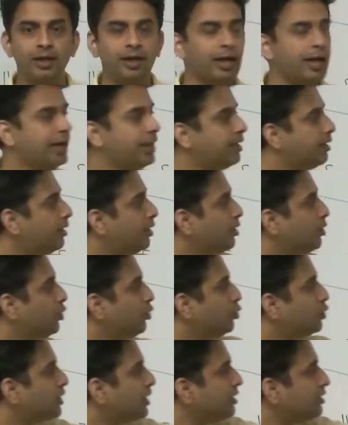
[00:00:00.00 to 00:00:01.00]
And
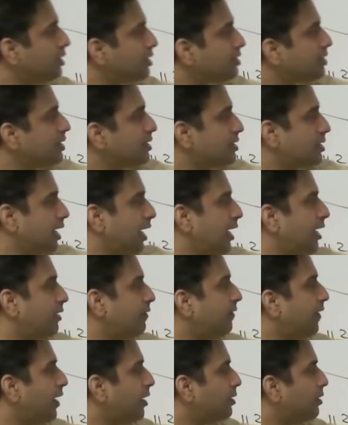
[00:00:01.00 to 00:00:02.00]
using this
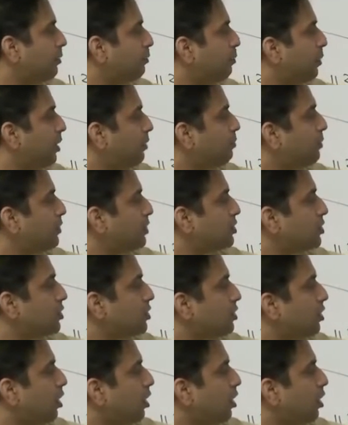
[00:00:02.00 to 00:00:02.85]
insight that the purpose